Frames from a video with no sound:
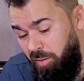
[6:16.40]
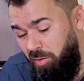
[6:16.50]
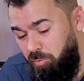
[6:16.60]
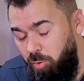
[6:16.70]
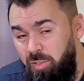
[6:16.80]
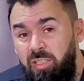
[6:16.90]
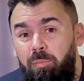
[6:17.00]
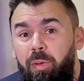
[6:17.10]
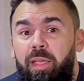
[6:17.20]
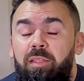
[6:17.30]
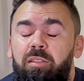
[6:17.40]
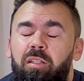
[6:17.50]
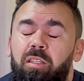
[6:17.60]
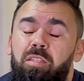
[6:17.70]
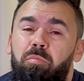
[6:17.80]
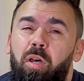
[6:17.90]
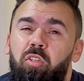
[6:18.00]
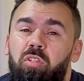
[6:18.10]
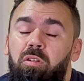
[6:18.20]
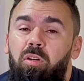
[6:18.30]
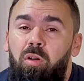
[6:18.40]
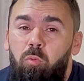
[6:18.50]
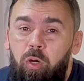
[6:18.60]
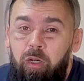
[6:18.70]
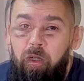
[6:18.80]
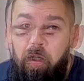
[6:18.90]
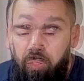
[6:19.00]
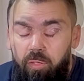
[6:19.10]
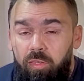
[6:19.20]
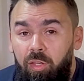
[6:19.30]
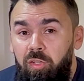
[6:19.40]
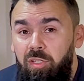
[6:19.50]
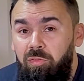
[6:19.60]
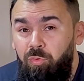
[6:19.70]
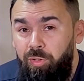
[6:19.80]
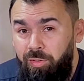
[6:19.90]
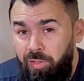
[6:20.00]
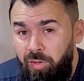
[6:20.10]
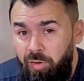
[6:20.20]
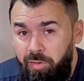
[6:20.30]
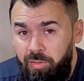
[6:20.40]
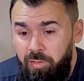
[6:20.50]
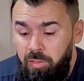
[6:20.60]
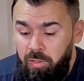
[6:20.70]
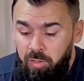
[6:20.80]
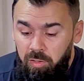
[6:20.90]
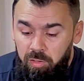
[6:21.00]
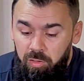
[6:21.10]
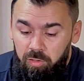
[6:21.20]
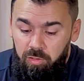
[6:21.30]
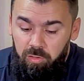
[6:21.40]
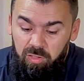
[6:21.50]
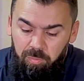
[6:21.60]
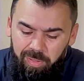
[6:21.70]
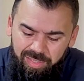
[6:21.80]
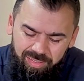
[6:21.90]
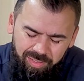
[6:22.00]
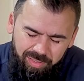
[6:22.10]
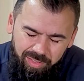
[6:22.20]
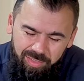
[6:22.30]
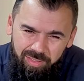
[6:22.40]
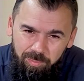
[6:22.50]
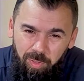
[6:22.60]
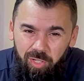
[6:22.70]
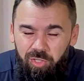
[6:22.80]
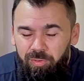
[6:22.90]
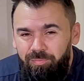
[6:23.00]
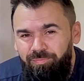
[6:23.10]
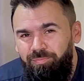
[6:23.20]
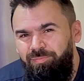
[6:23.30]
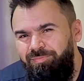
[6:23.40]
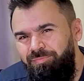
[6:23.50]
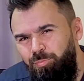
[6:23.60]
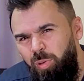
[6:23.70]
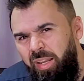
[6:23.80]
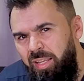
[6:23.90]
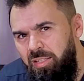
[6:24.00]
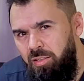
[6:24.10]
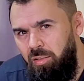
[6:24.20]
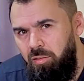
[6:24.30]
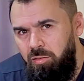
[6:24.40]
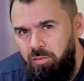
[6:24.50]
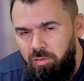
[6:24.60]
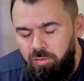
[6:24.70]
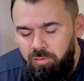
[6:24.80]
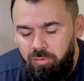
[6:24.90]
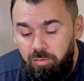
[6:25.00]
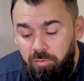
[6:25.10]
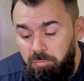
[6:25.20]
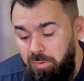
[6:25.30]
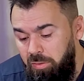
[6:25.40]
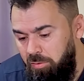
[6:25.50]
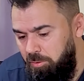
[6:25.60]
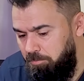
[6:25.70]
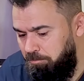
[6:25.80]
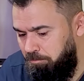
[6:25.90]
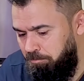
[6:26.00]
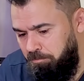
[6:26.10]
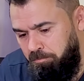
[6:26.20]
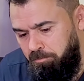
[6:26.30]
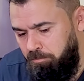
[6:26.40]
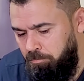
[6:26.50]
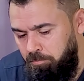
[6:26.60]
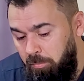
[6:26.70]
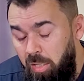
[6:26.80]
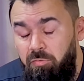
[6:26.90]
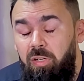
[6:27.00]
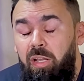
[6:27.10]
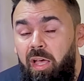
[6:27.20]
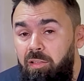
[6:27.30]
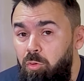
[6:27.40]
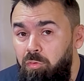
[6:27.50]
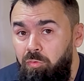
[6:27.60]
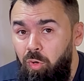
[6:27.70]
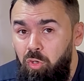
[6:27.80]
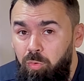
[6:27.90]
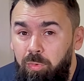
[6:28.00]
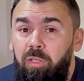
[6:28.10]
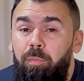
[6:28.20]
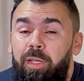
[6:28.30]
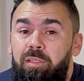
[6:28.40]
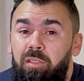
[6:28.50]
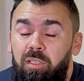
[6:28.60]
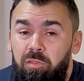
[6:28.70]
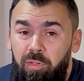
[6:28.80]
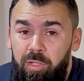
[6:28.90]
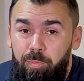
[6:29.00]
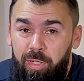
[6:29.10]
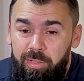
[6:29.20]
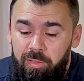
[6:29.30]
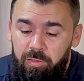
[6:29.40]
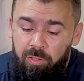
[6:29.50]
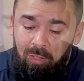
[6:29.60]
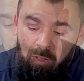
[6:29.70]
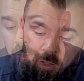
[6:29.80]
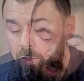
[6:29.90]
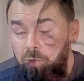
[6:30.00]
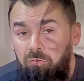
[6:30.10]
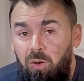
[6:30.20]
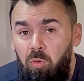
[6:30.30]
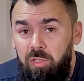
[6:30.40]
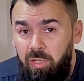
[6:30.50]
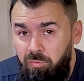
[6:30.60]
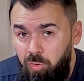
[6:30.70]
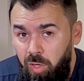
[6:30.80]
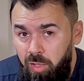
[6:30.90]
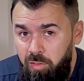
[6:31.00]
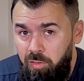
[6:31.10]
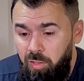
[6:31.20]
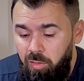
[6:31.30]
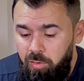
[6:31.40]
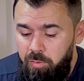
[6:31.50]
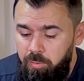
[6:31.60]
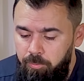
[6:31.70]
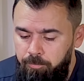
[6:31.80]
Of course, the bass it is much lower. It reaches 14 hertz. The bass it is much pleasant, but even at low volume, the bass it is very present. $1,400.